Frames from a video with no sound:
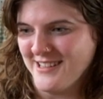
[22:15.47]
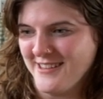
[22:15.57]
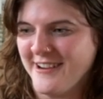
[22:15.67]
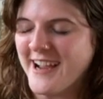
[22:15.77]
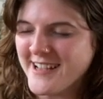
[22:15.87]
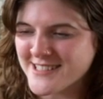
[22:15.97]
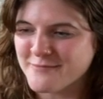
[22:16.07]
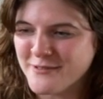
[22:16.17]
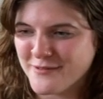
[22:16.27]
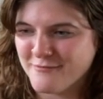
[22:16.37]
they're asking
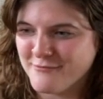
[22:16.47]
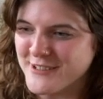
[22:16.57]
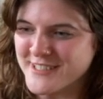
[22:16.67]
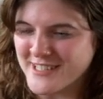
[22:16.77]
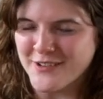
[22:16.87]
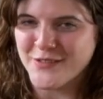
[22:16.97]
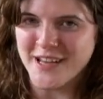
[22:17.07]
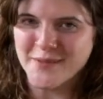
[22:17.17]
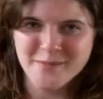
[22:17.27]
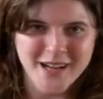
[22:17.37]
me for more stuff,
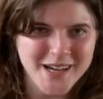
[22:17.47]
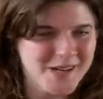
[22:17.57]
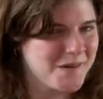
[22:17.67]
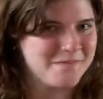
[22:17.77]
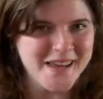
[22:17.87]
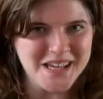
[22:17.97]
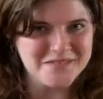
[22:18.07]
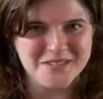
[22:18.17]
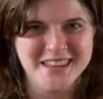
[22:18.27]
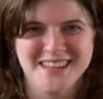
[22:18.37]
I'm not going to make it
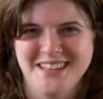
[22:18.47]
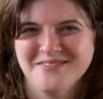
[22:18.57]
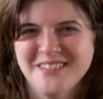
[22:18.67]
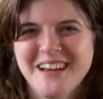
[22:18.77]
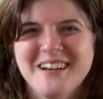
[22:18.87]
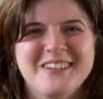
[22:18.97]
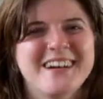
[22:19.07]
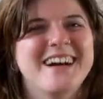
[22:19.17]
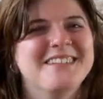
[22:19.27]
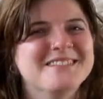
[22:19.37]
for them, or
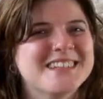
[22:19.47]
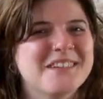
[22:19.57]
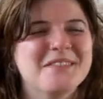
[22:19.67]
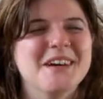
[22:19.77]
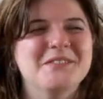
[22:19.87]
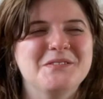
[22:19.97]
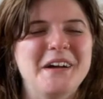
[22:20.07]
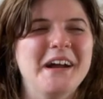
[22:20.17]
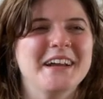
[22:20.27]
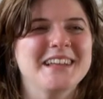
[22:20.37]
I'll give it a
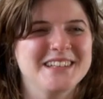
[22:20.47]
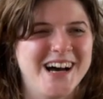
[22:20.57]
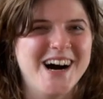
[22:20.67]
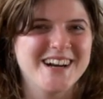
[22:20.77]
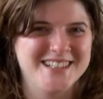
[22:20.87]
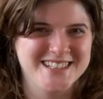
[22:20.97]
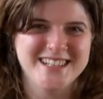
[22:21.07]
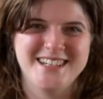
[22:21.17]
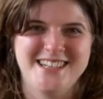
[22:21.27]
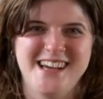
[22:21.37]
very long
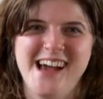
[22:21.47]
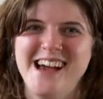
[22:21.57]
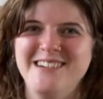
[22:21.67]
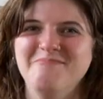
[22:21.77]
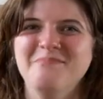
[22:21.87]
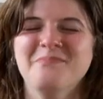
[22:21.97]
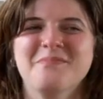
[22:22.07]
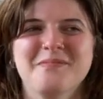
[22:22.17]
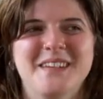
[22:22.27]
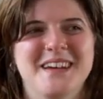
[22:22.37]
lead time,
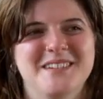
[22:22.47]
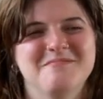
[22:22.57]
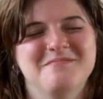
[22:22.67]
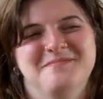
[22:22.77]
um,